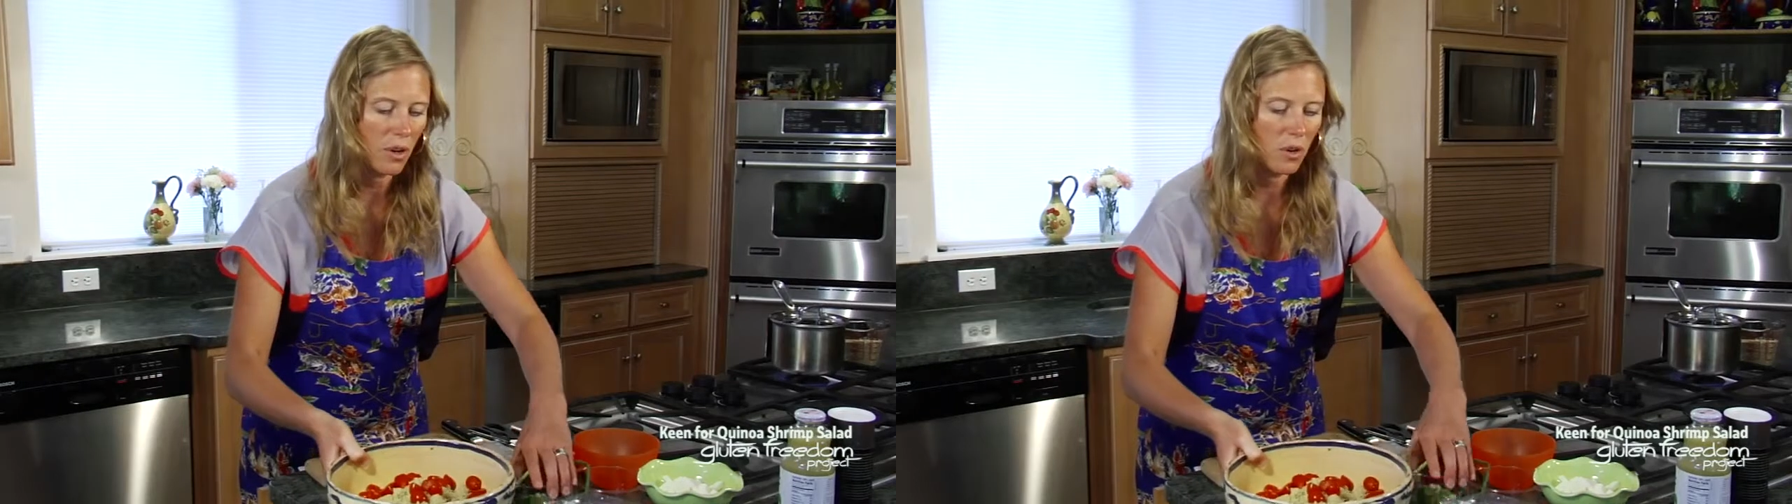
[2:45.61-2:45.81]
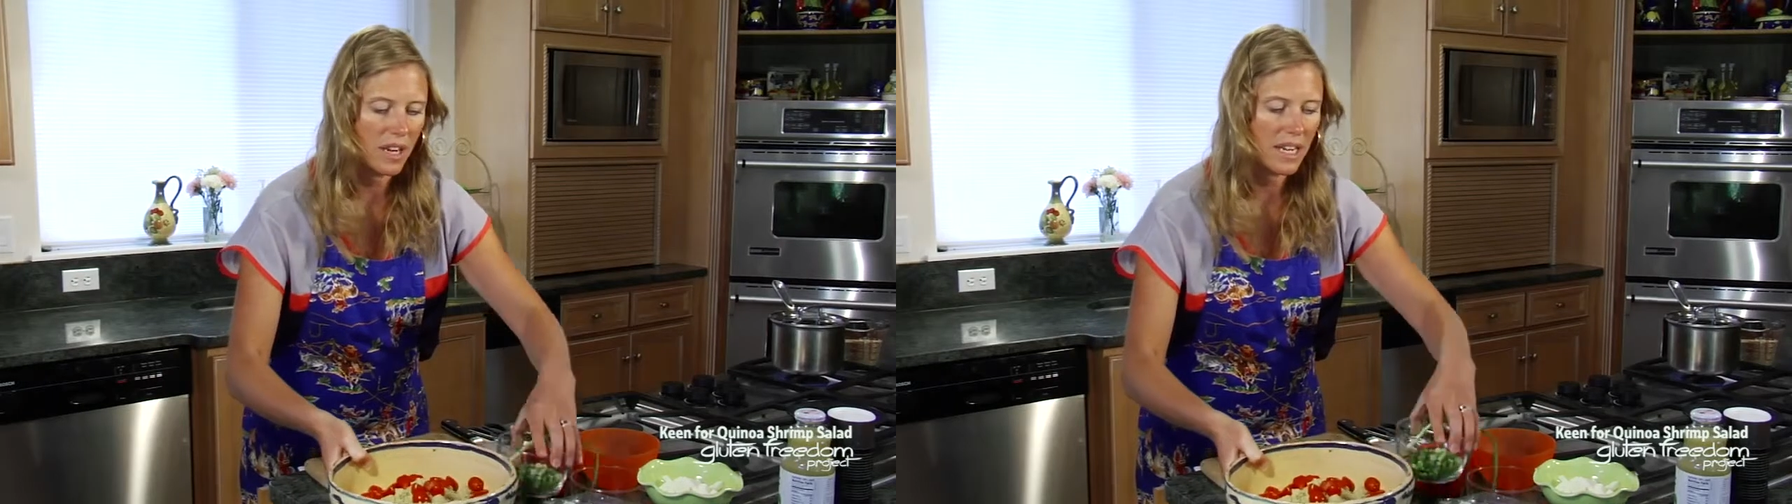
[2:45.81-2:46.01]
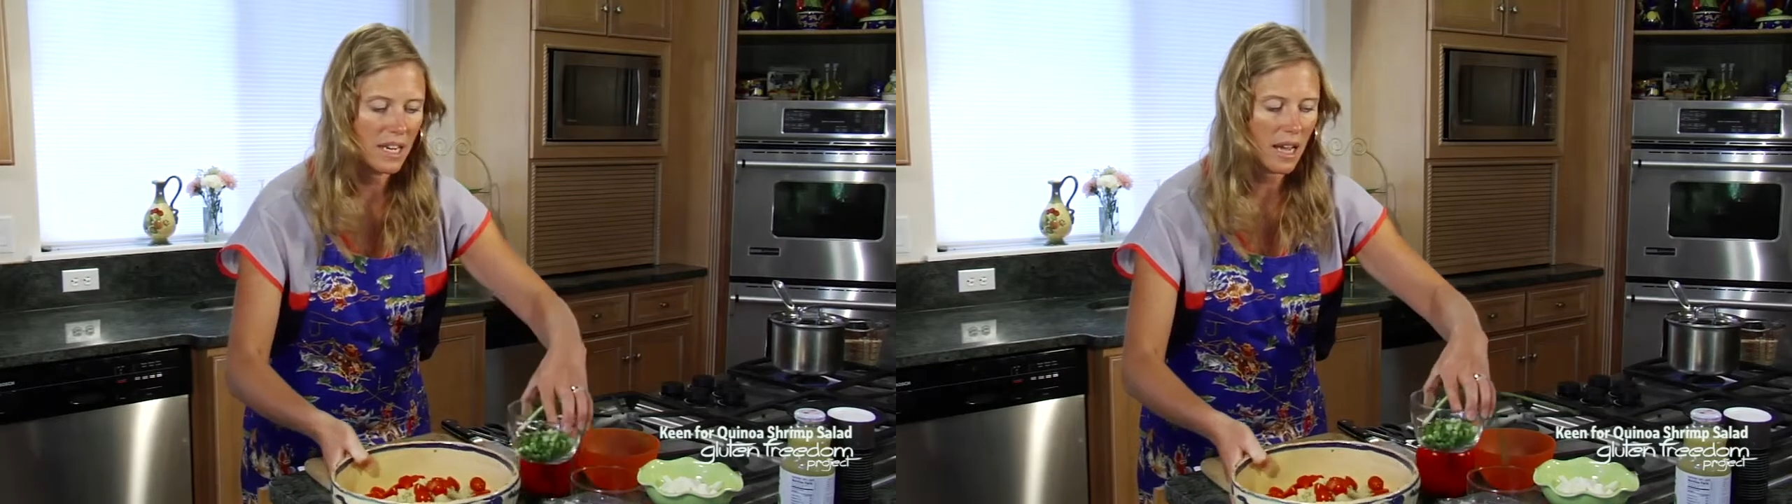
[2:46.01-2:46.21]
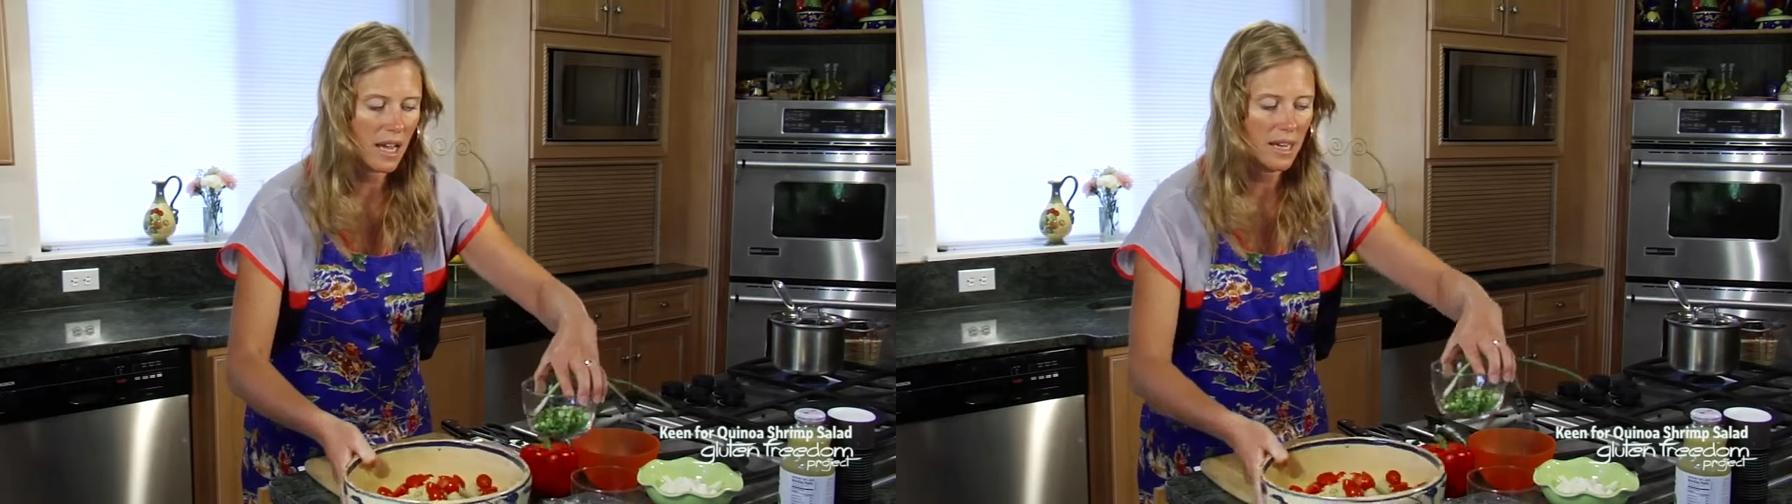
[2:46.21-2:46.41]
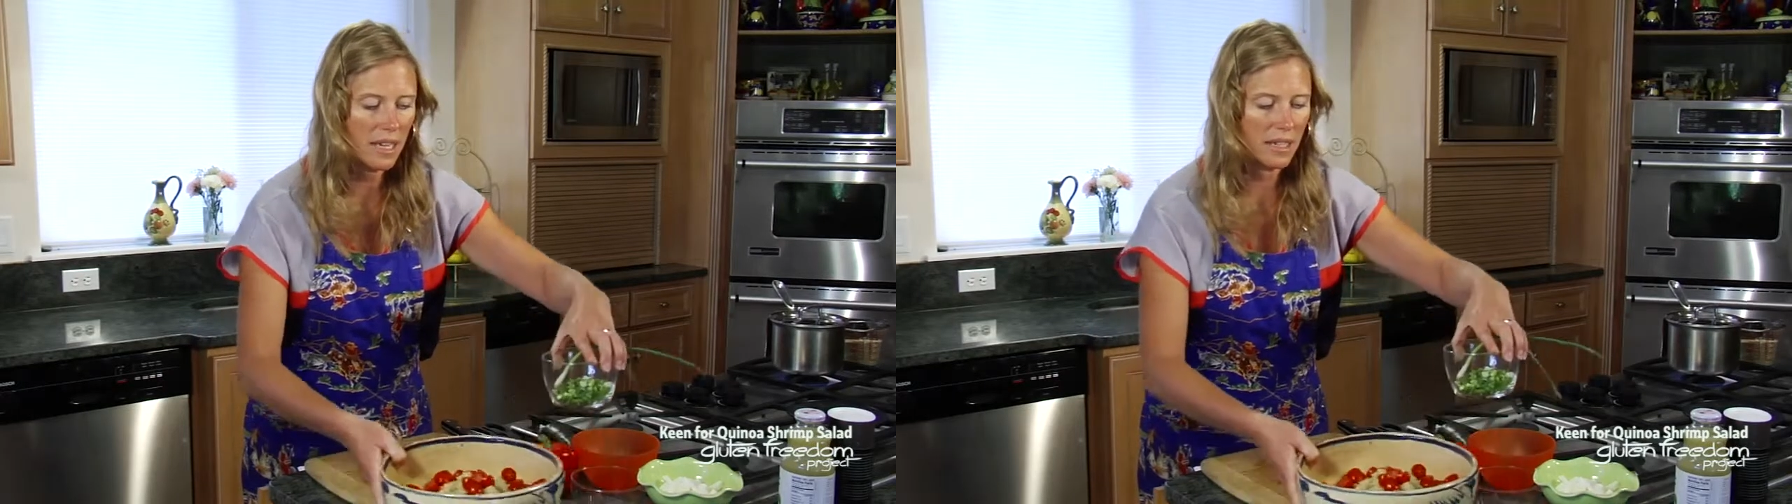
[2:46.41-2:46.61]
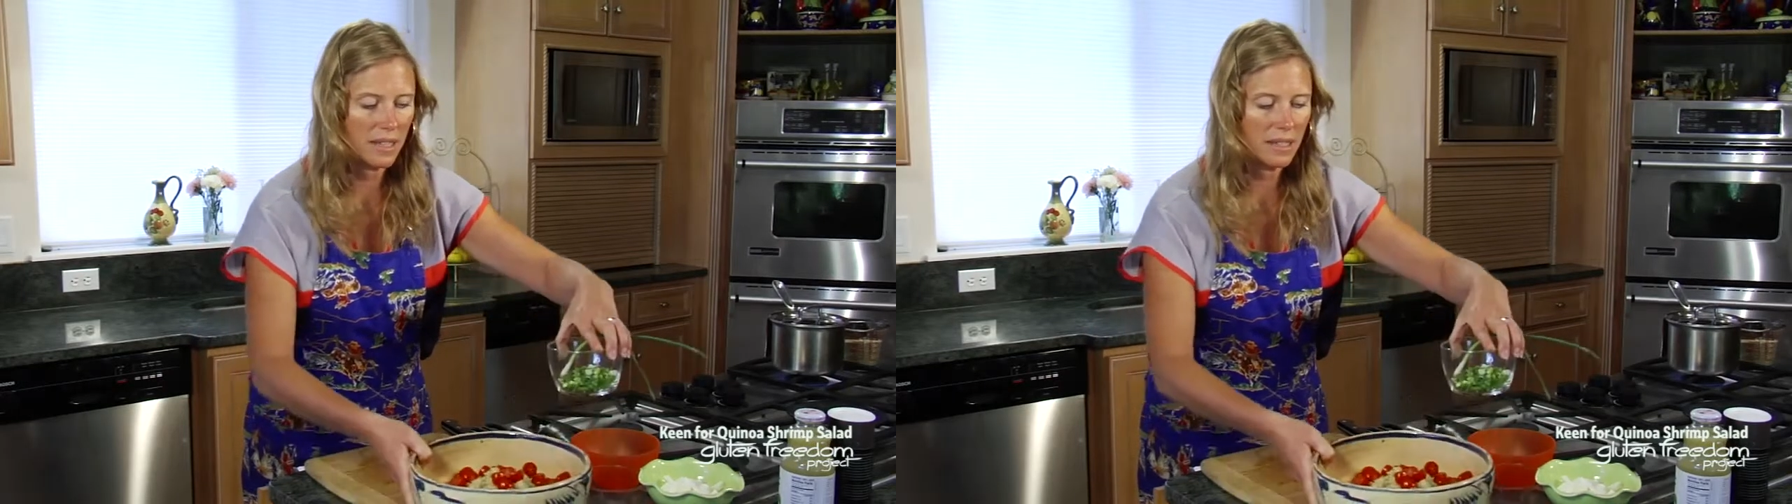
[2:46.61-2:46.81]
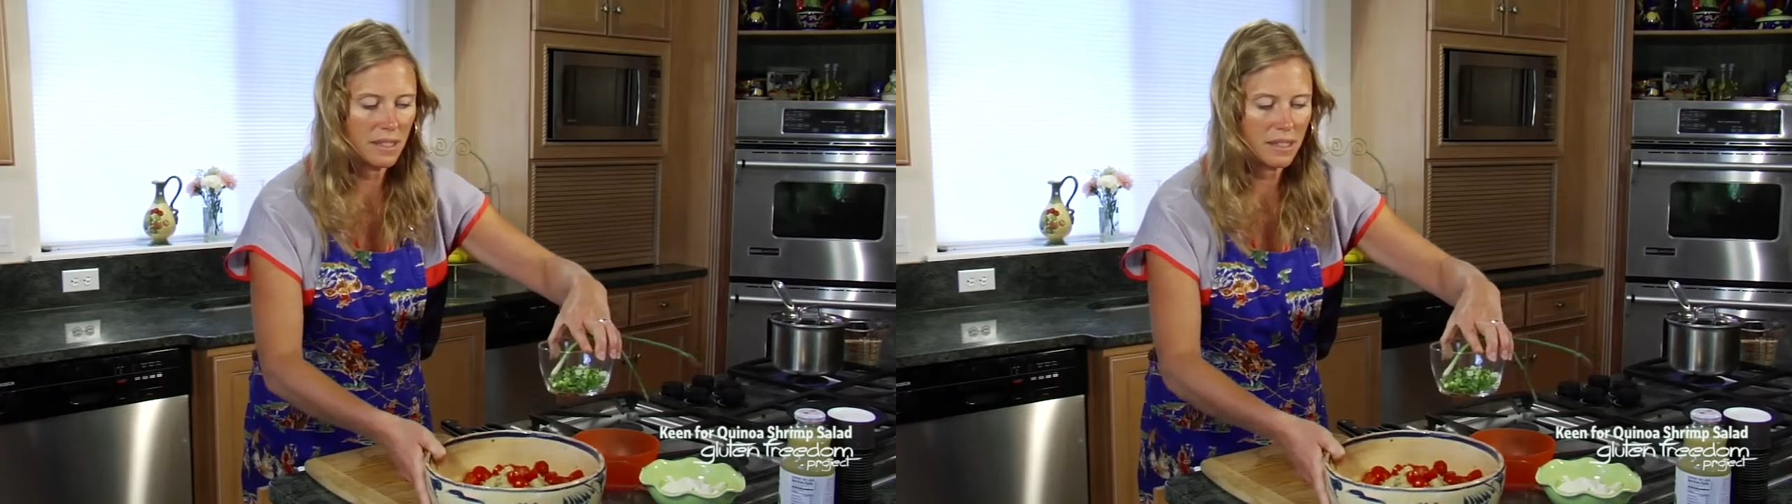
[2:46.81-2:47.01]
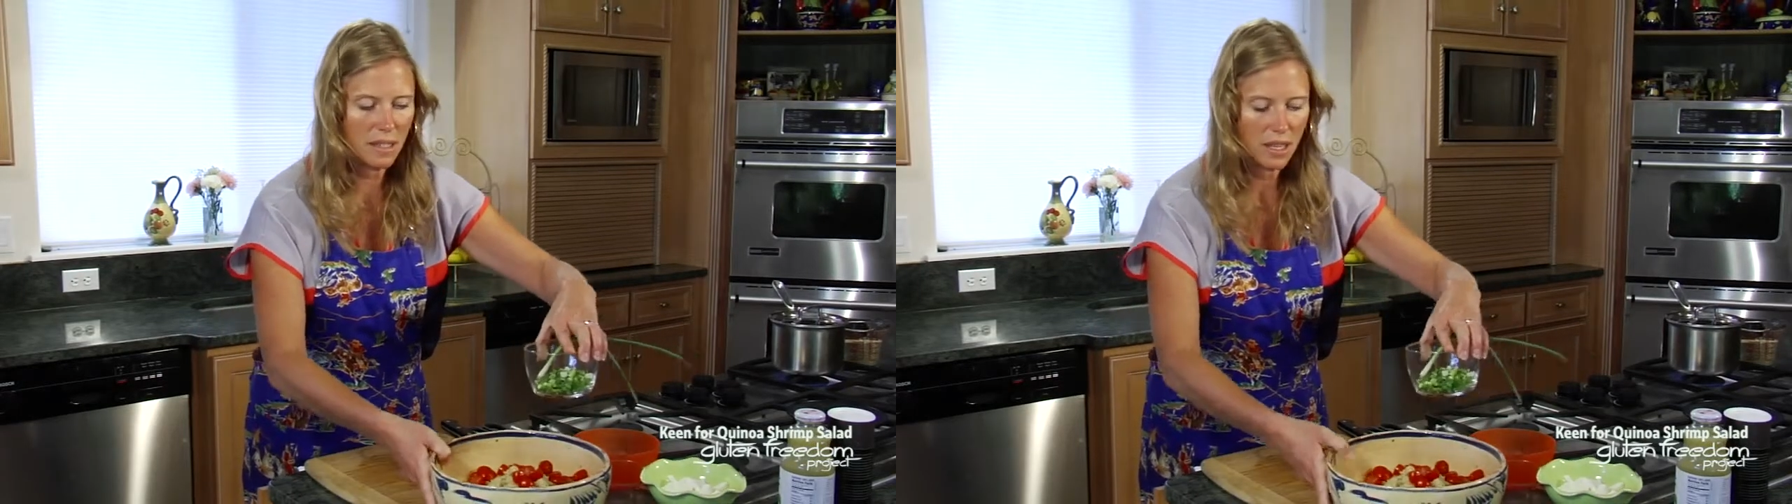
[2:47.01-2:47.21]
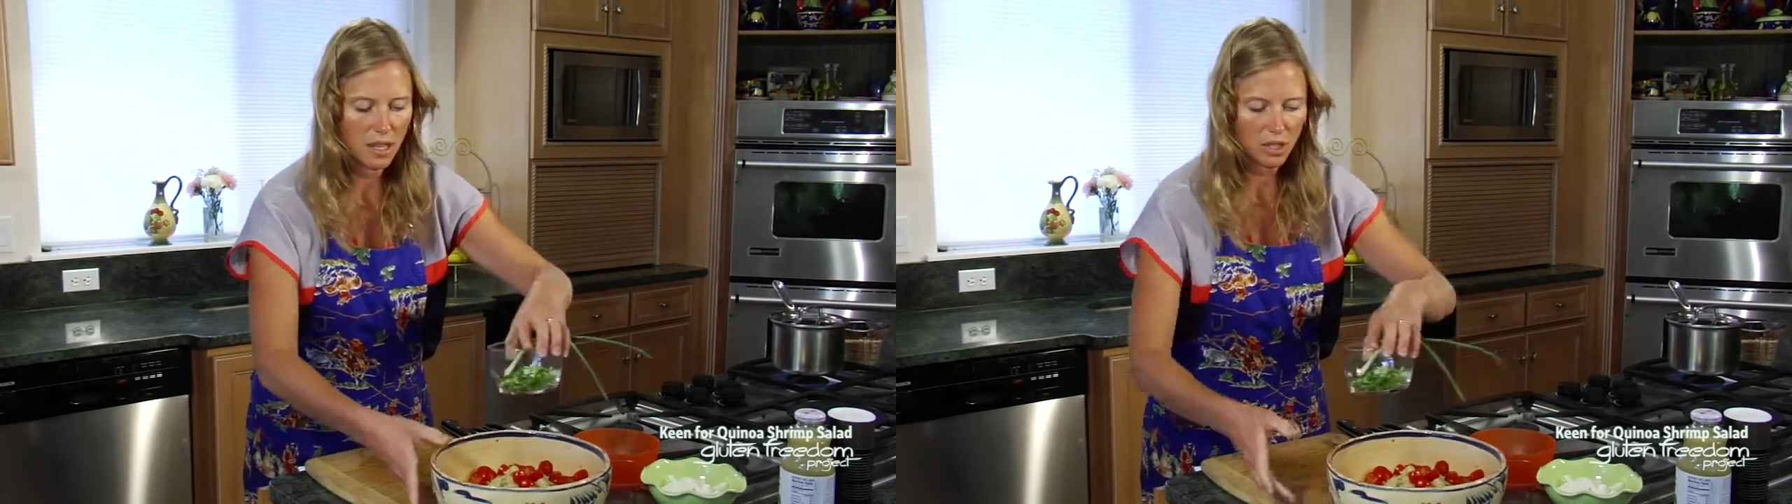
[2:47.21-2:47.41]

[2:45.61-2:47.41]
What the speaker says: green onions.